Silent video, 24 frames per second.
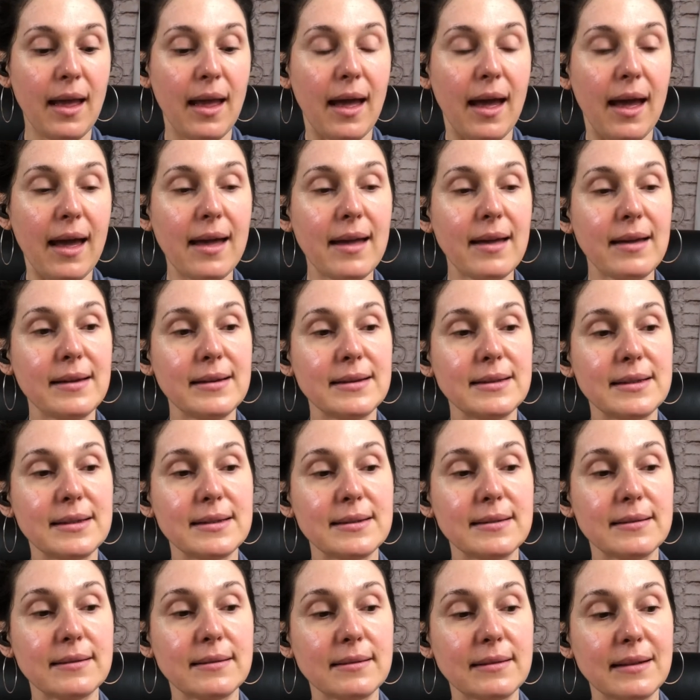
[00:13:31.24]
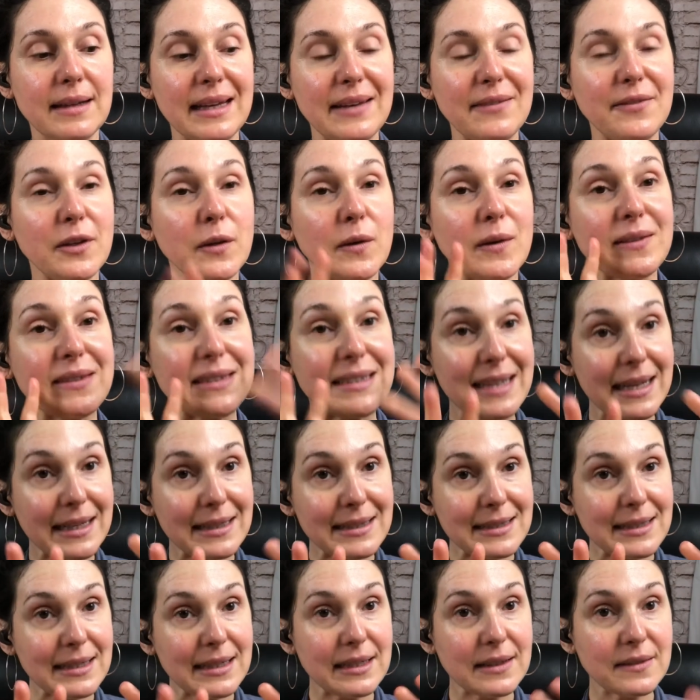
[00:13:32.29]
And if you have
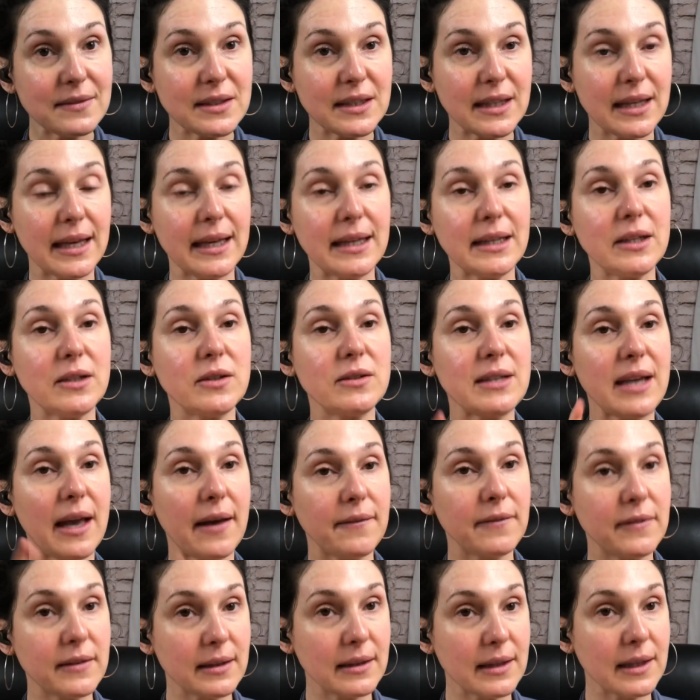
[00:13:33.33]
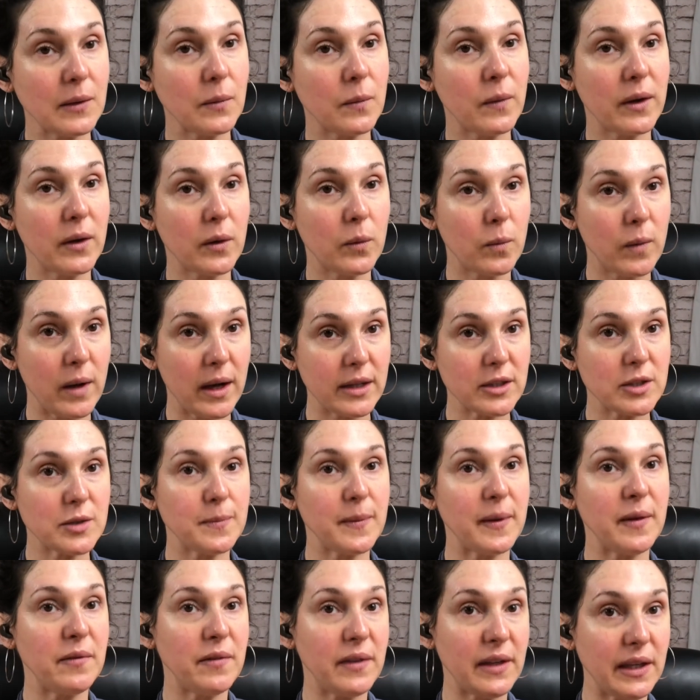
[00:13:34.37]
sensitive skin, you definitely want to watch
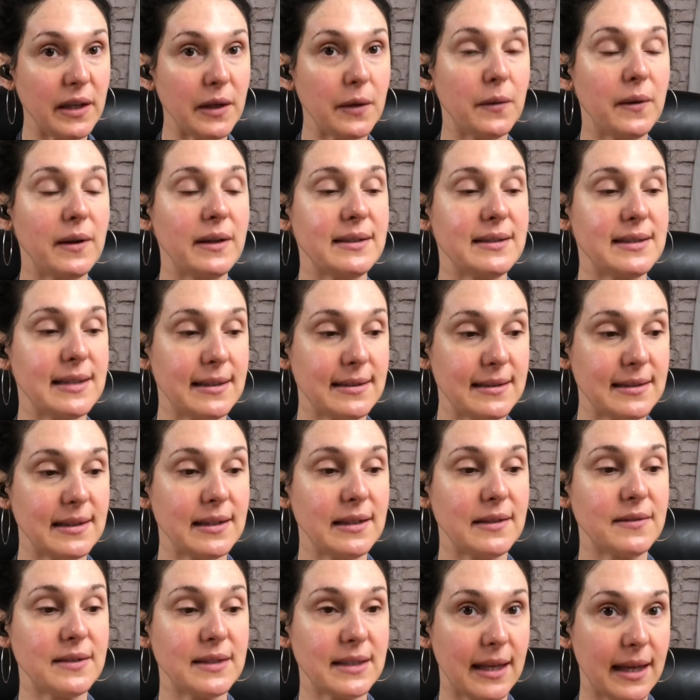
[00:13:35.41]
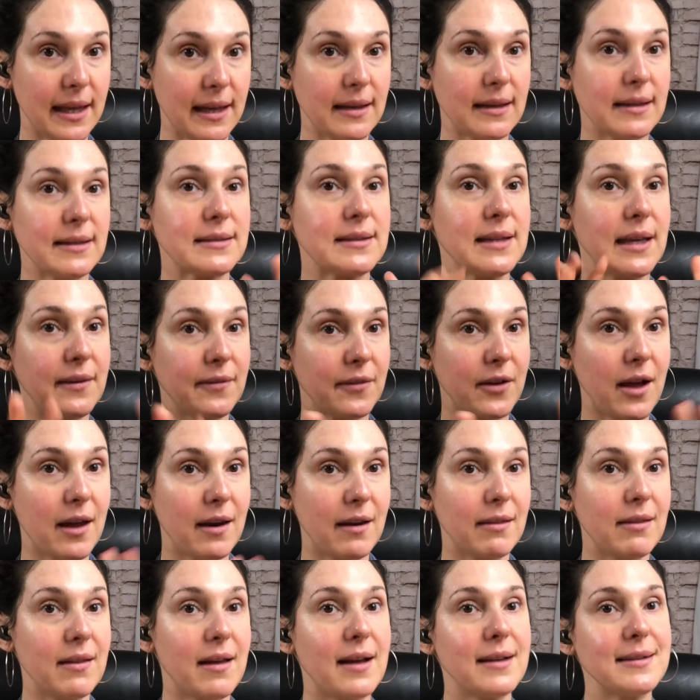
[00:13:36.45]
my video on sensitive skin, because I've got a
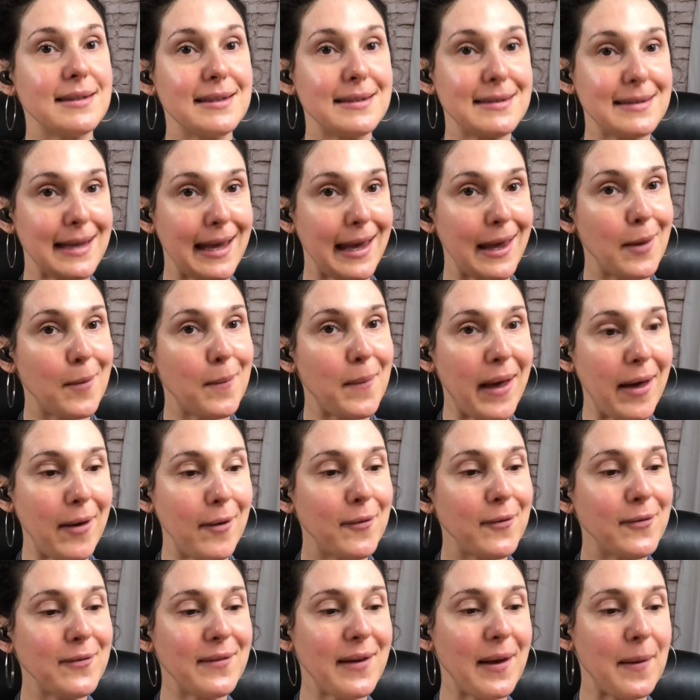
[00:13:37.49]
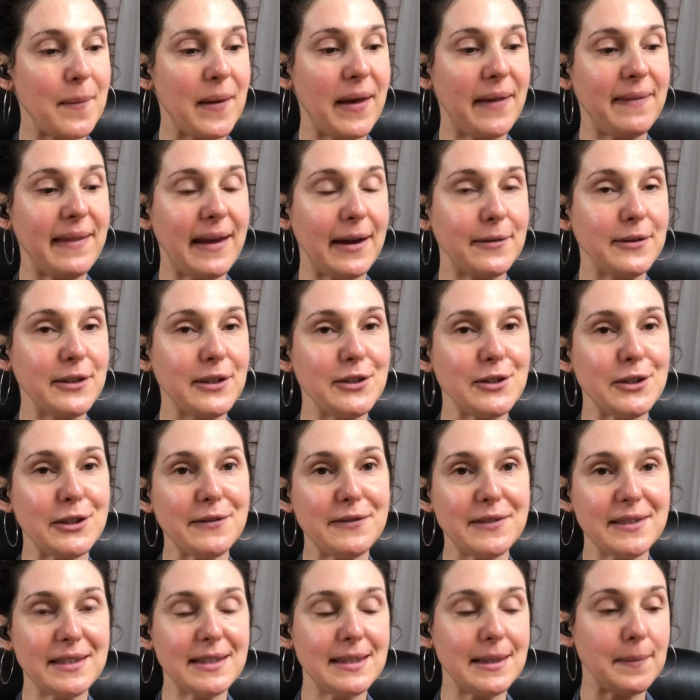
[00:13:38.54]
lot to say about that
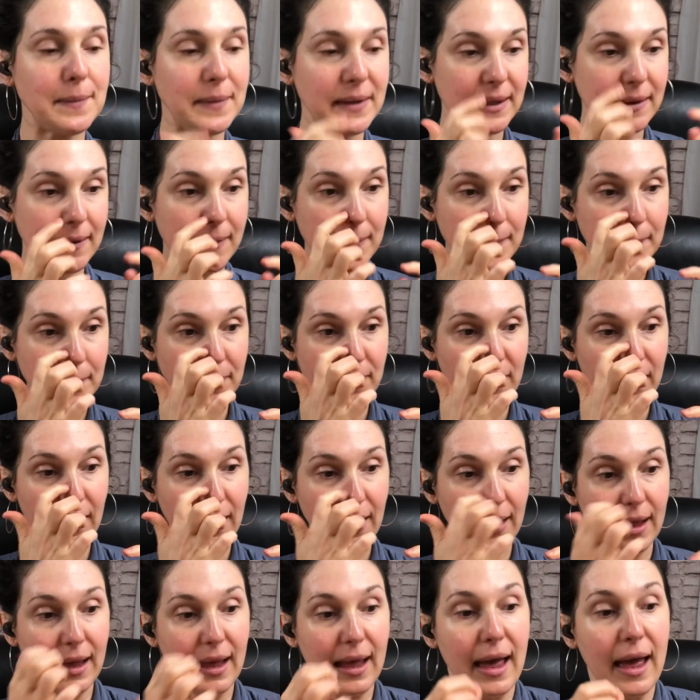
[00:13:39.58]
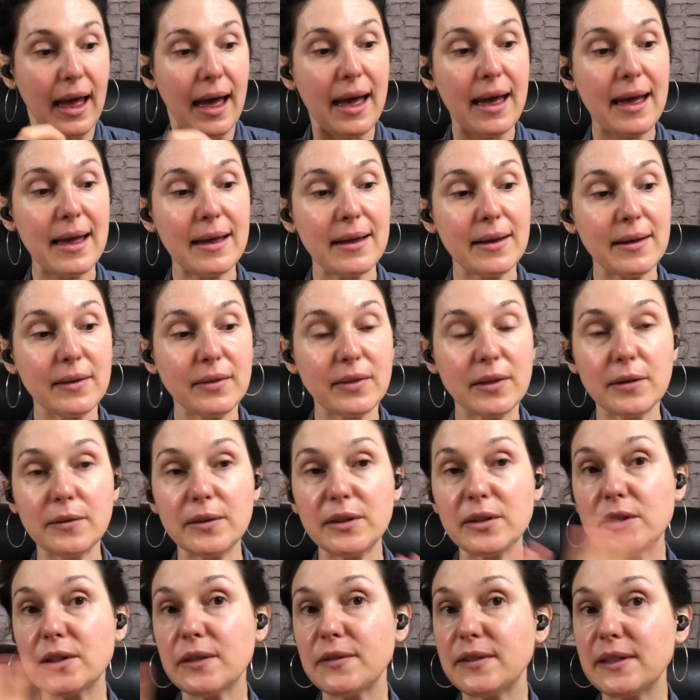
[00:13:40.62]
Resurfacing Peel. The
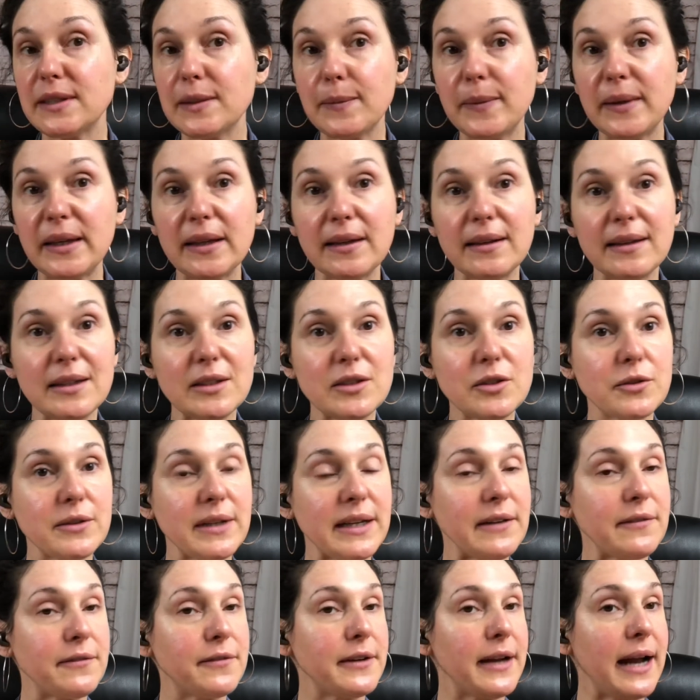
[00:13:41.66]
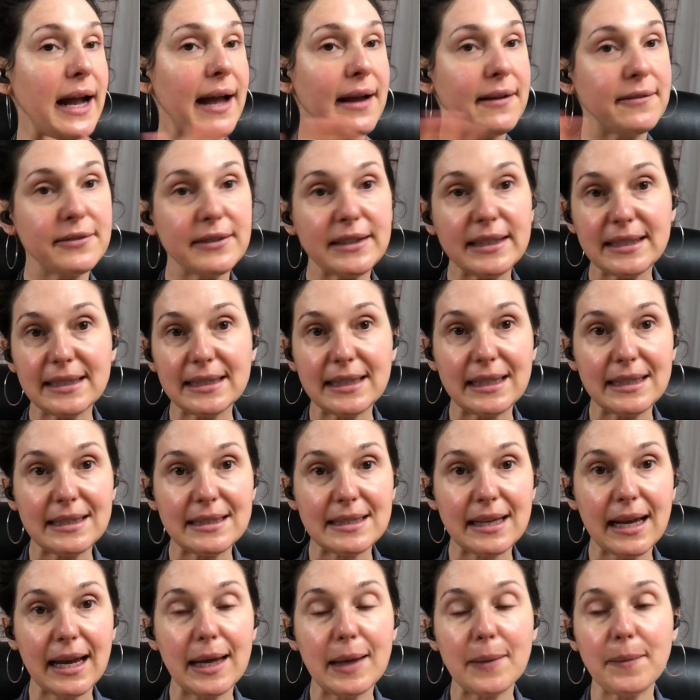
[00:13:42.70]
Resurfacing Peel is great for every skin
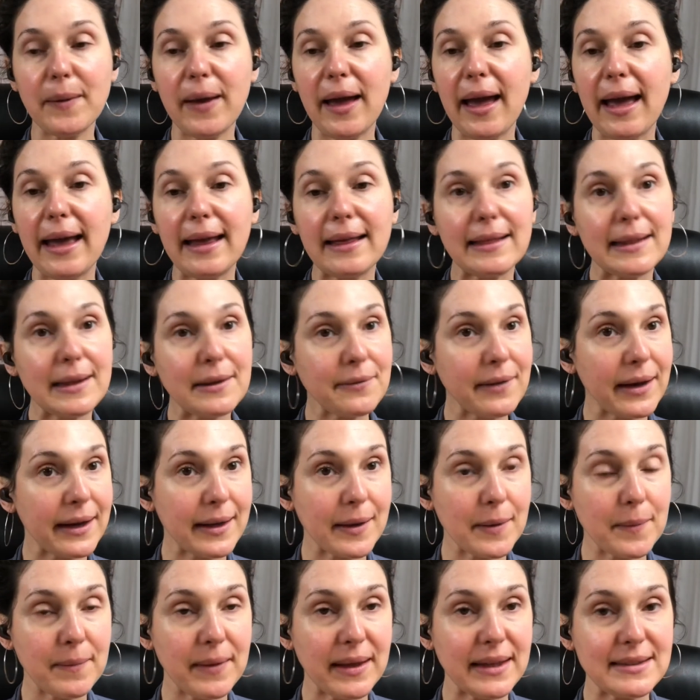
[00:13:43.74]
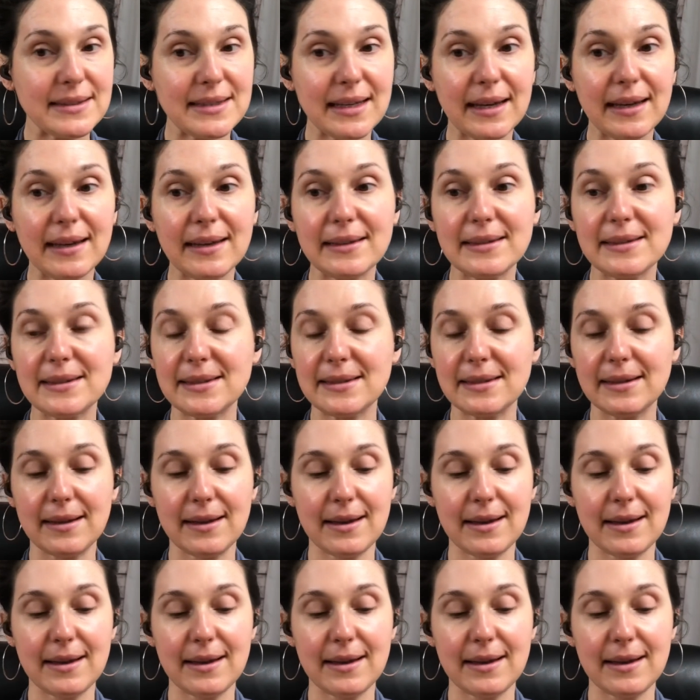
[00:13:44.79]
type. Highly recommend it.